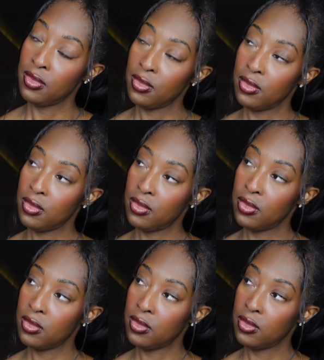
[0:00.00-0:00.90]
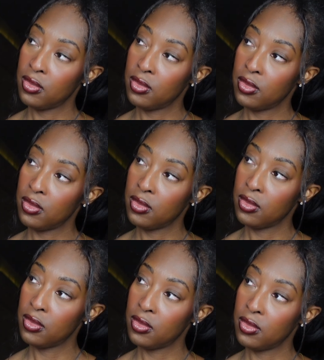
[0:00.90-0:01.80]

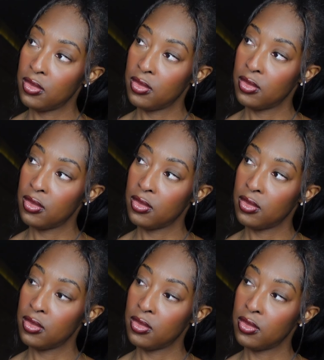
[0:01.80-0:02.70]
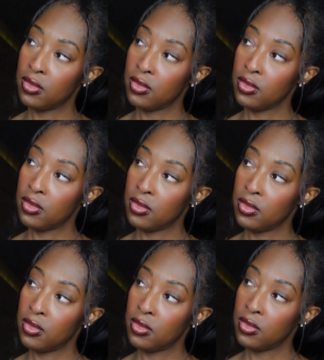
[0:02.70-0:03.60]
(not speaking)